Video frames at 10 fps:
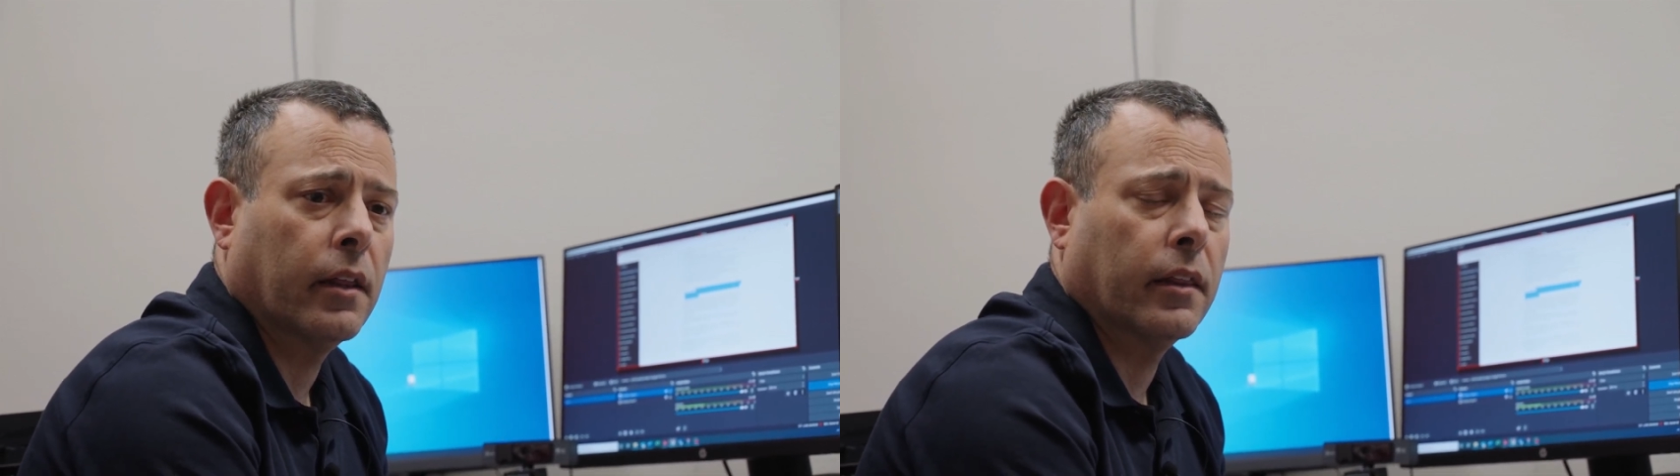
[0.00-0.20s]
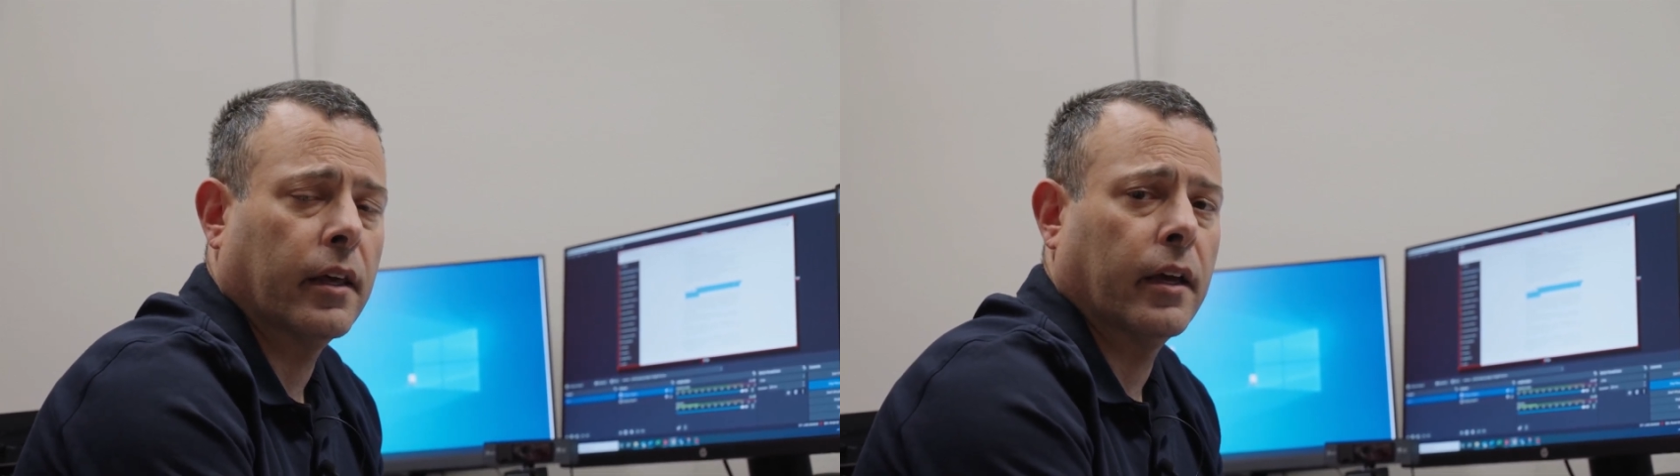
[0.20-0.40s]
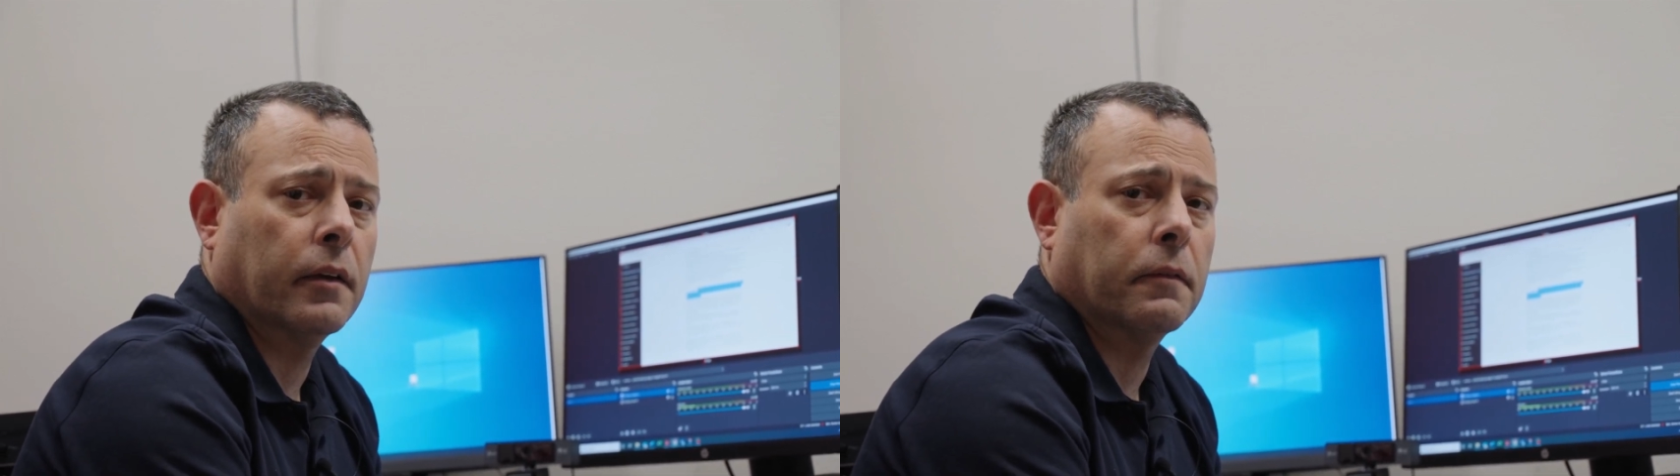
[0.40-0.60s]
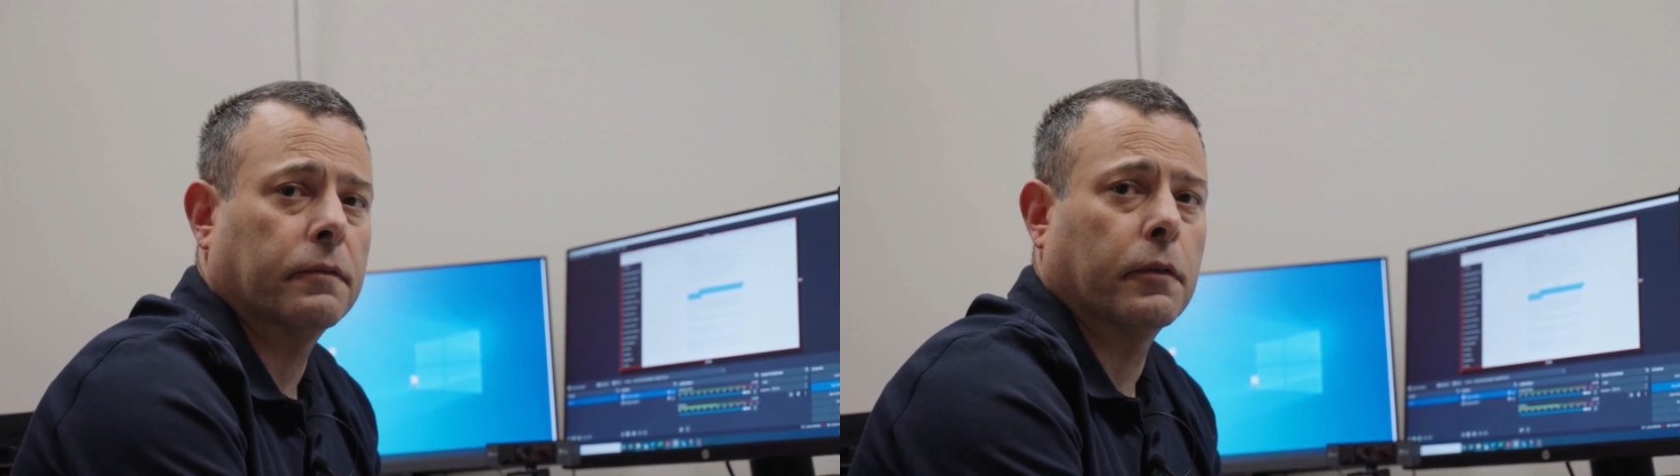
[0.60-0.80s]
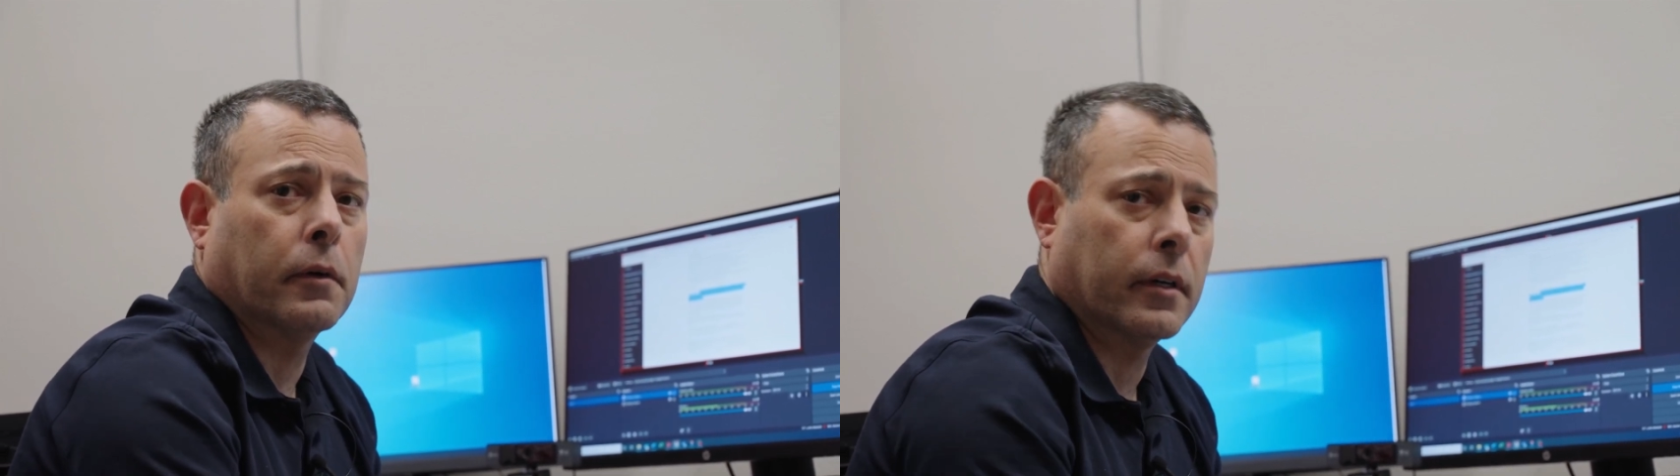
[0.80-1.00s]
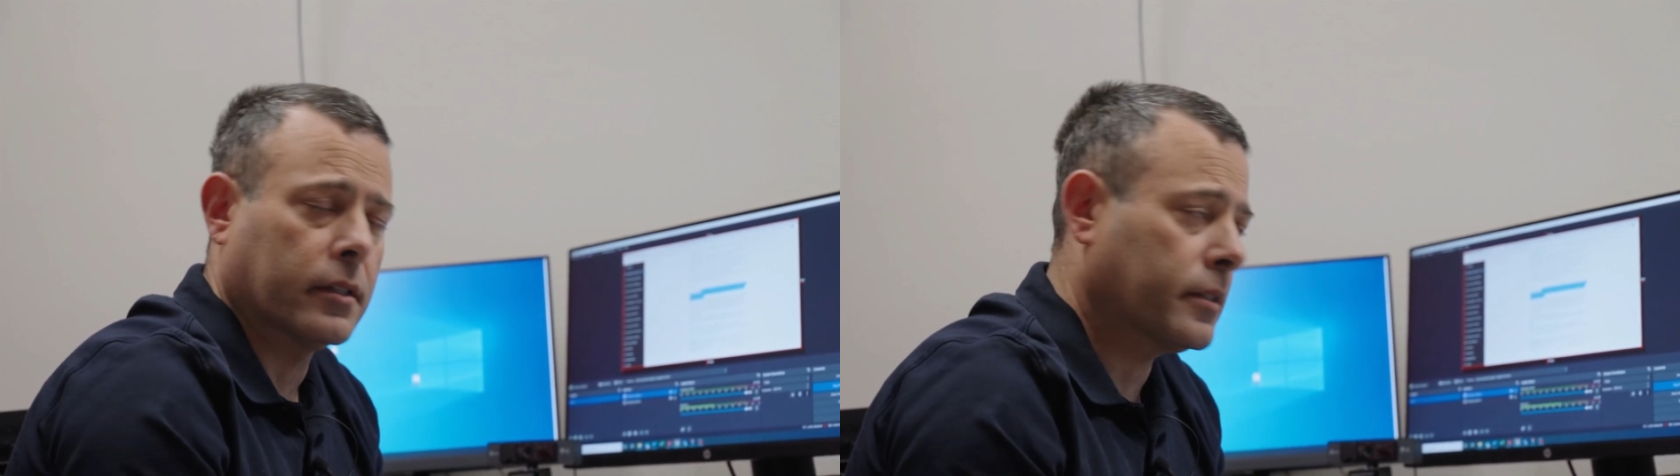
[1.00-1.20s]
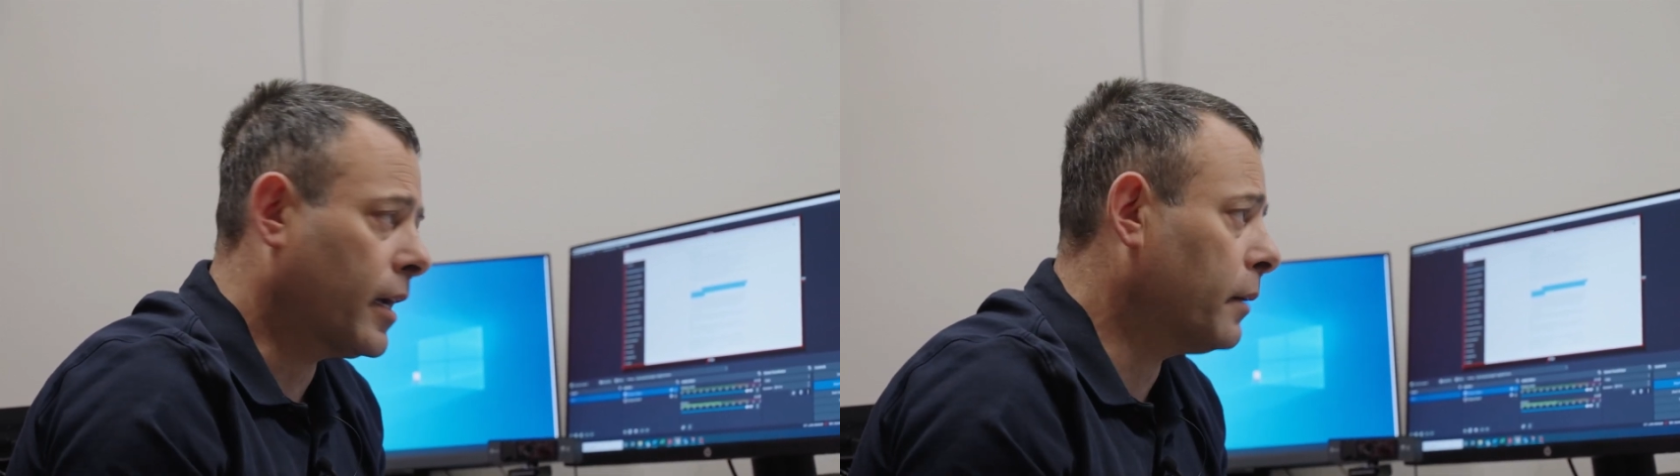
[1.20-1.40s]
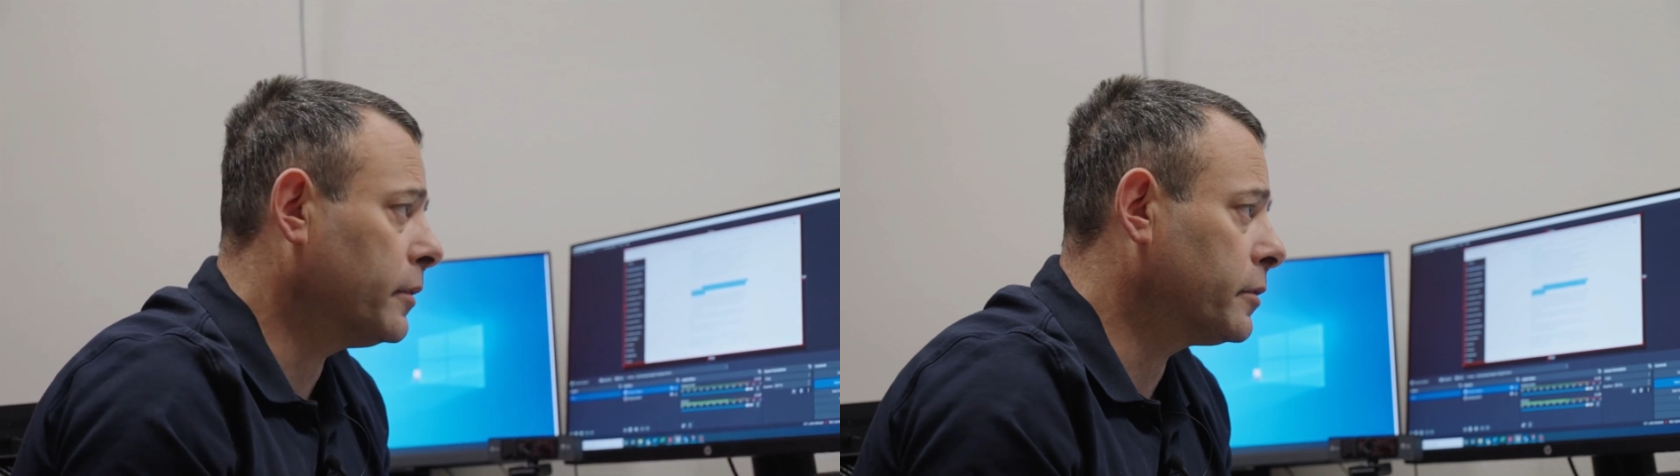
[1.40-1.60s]
than for an
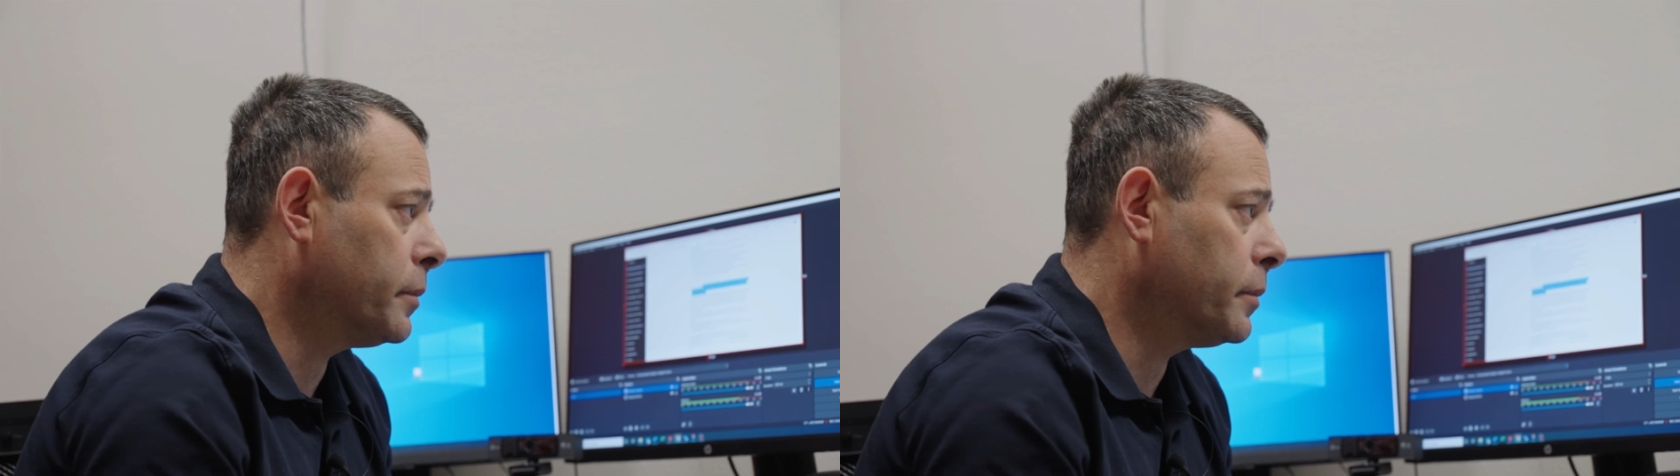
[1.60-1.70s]
established